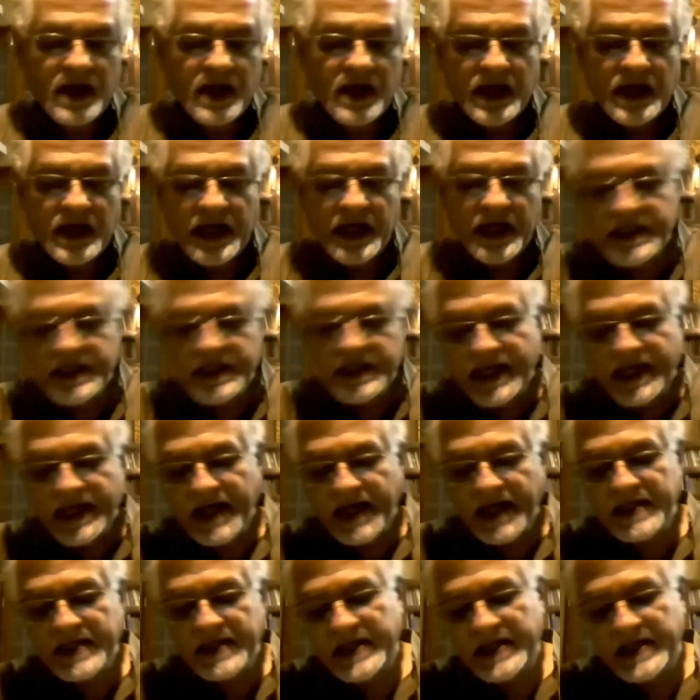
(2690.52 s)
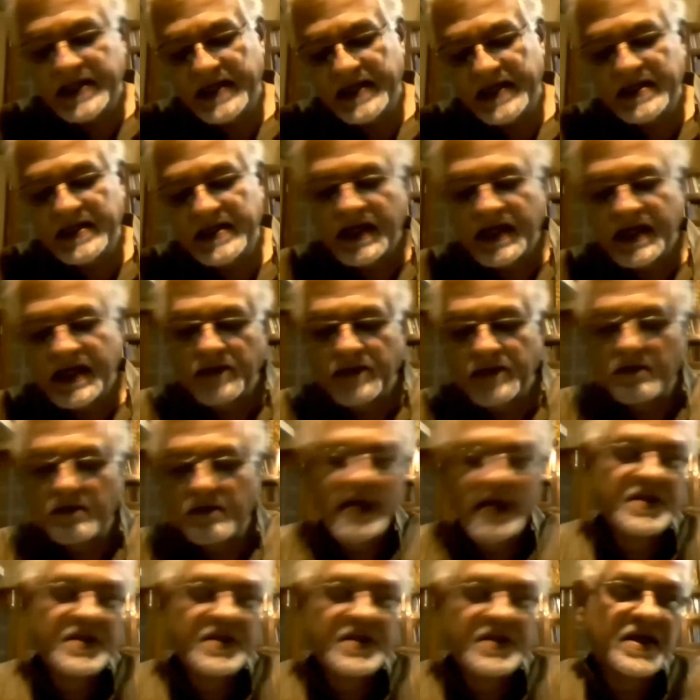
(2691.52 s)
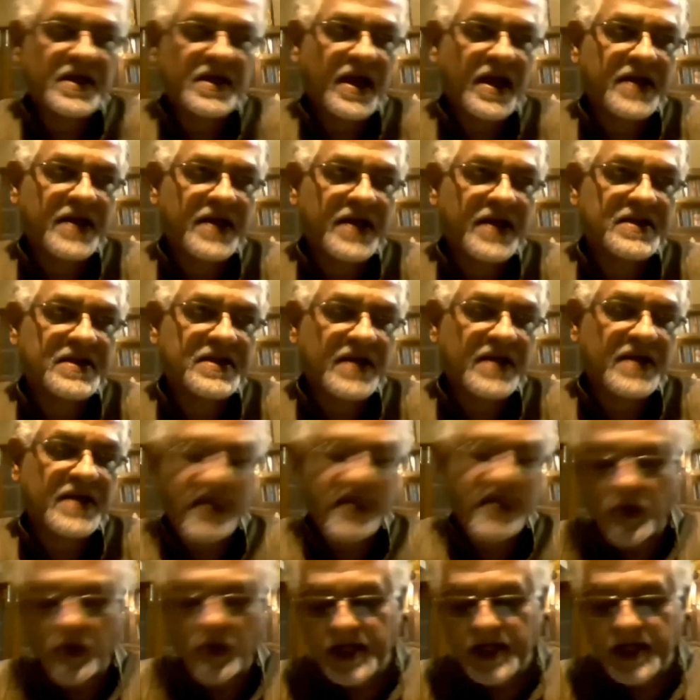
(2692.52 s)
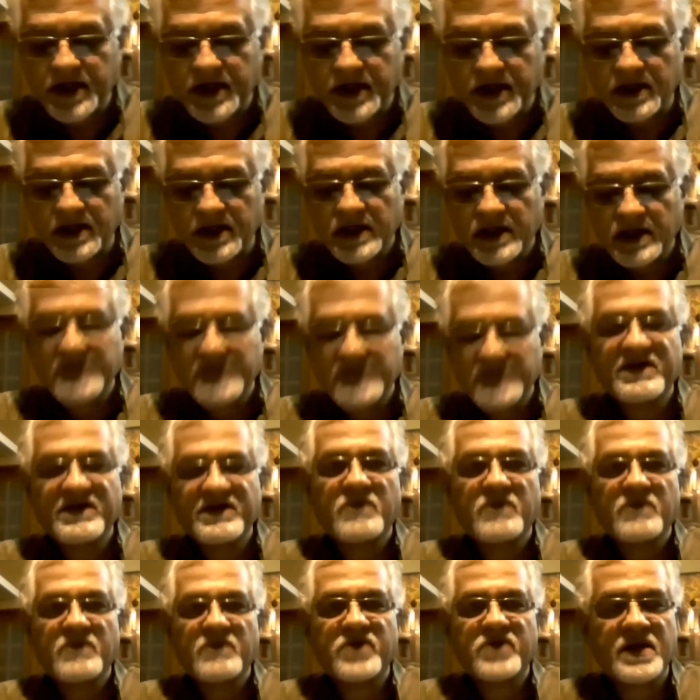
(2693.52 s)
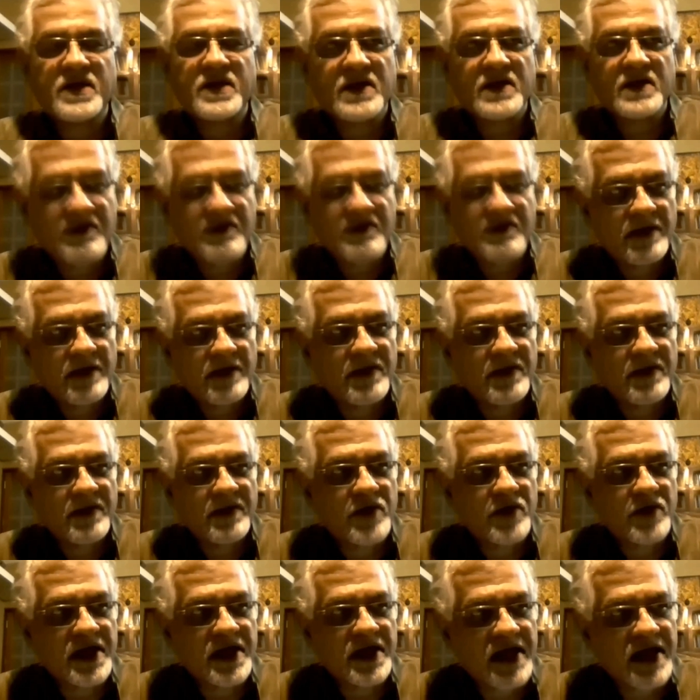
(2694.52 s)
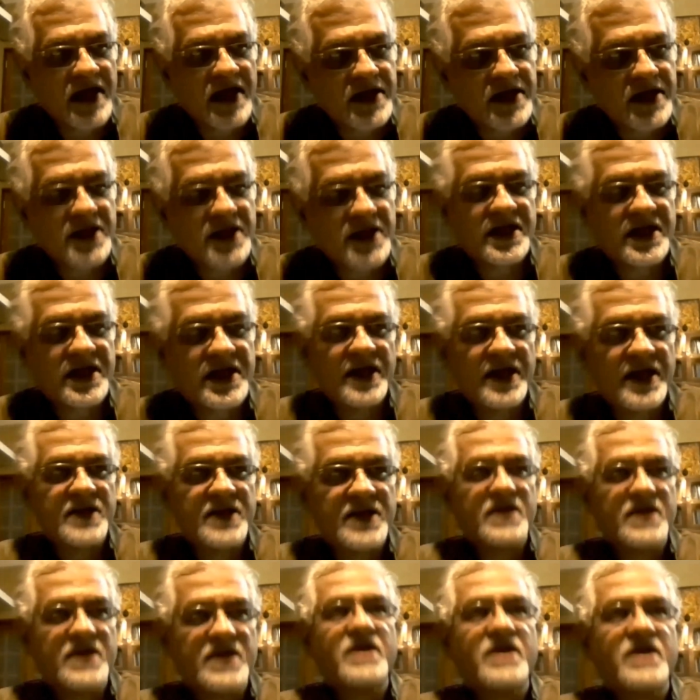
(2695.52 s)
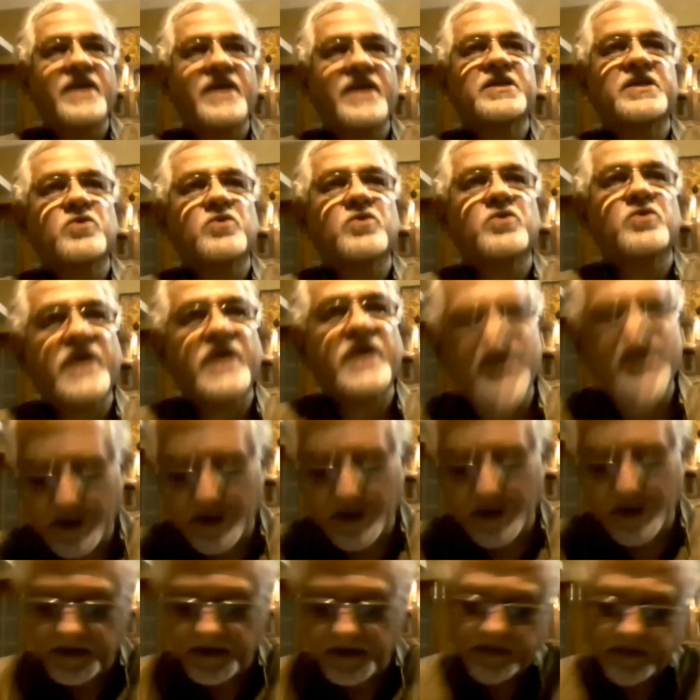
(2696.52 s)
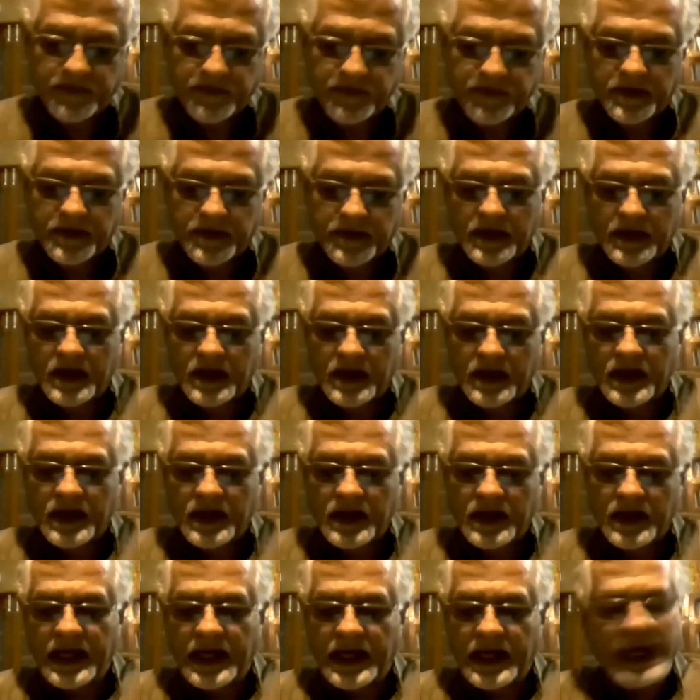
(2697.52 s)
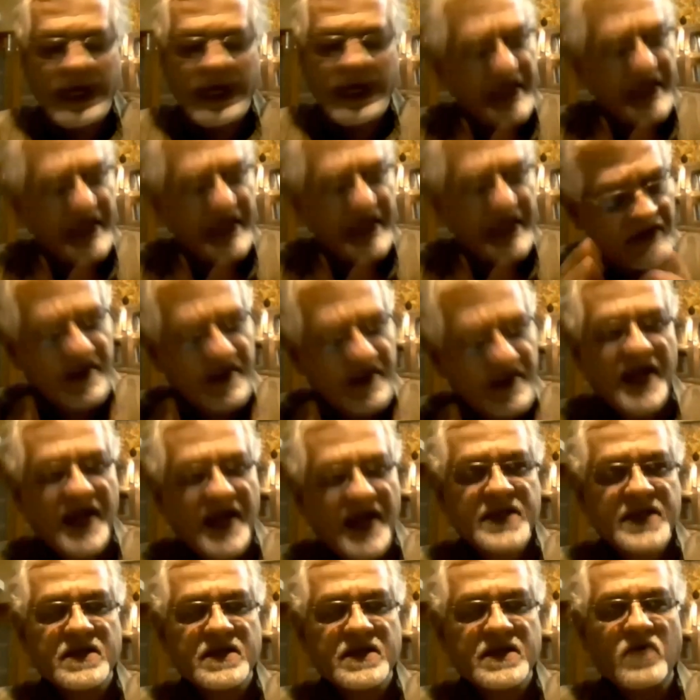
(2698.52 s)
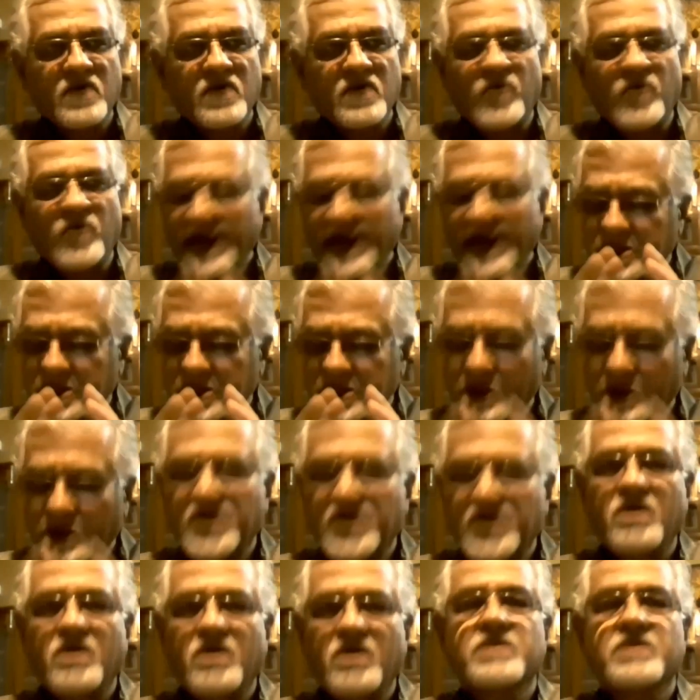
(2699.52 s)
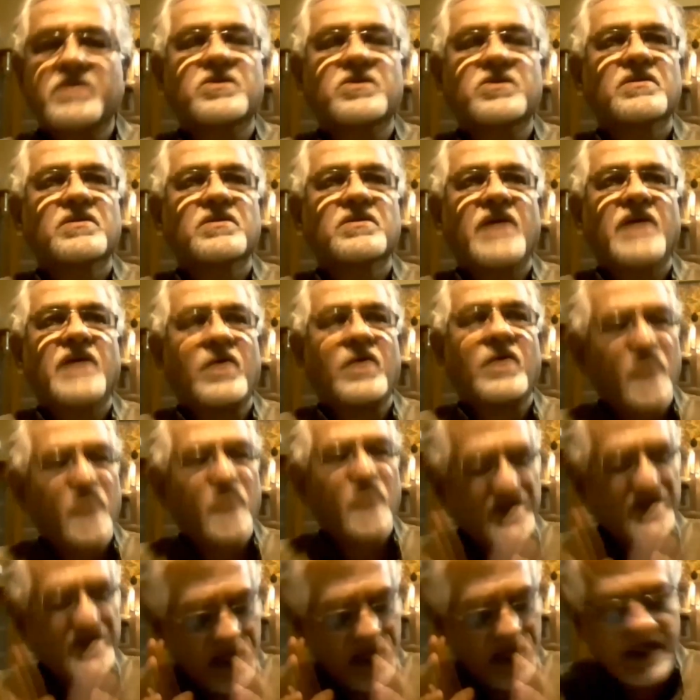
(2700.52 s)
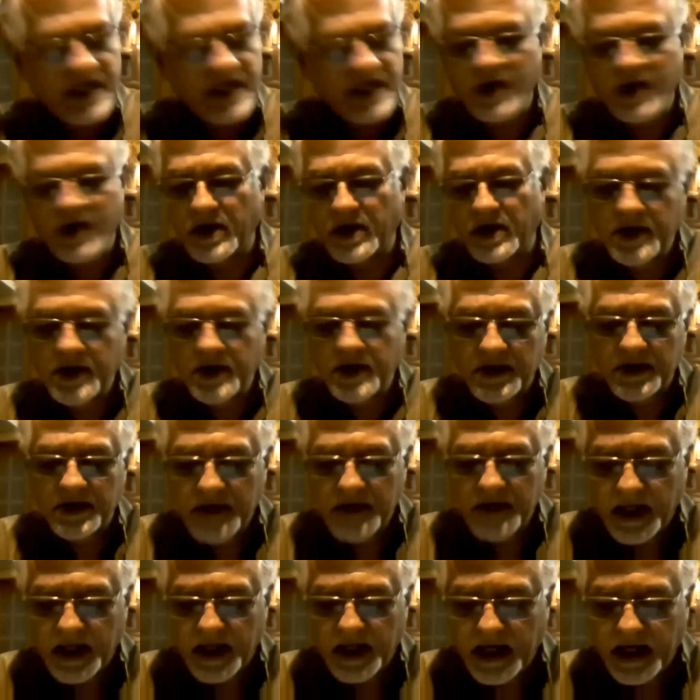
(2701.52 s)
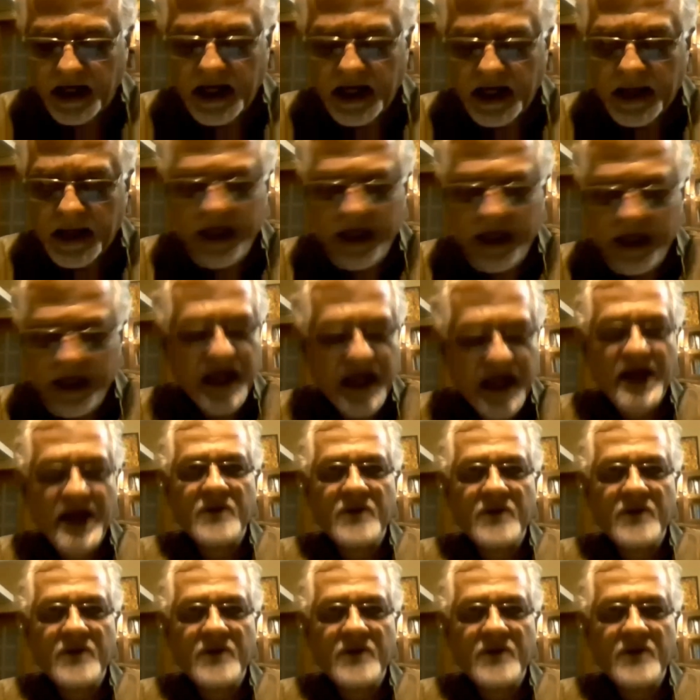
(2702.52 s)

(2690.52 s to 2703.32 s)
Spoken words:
Is there a center marginalized equation developing within cultural studies related to Kerala? Even as one has to acknowledge, and one does acknowledge, that Keralam